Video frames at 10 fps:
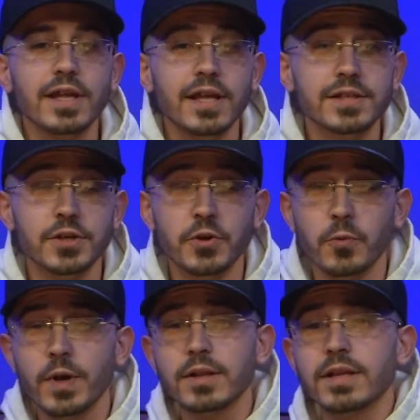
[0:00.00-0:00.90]
is a
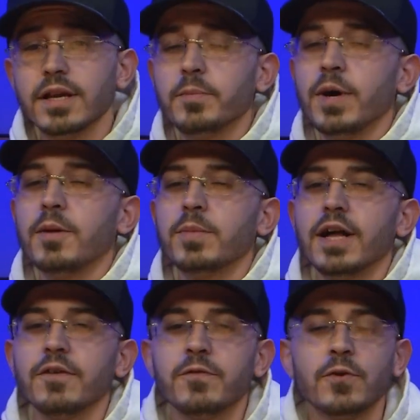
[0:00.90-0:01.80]
New England hip hop
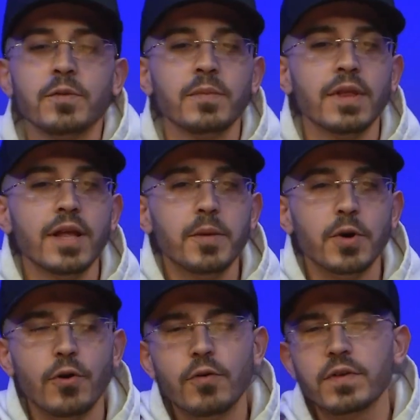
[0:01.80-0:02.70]
platform.
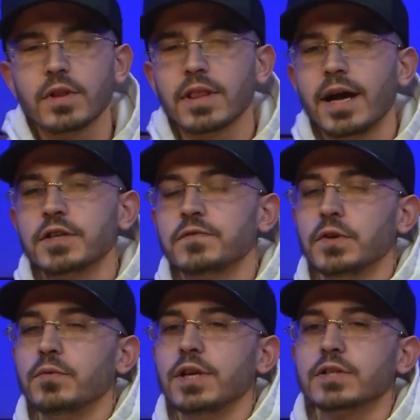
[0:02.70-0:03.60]
But over the last
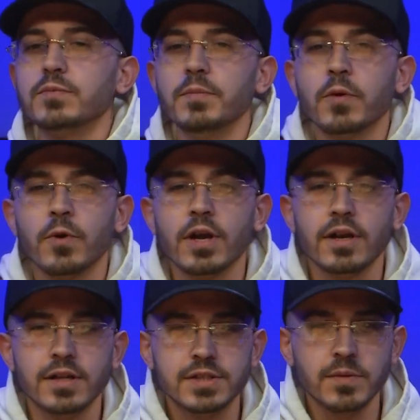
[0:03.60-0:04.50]
few weeks, we've been working
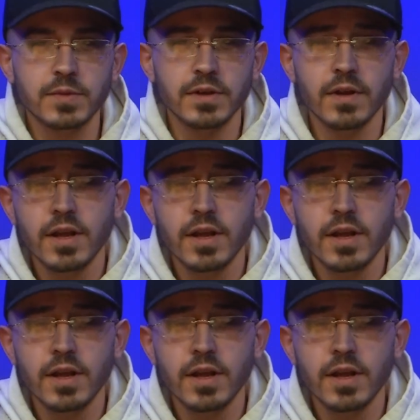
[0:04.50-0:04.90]
on something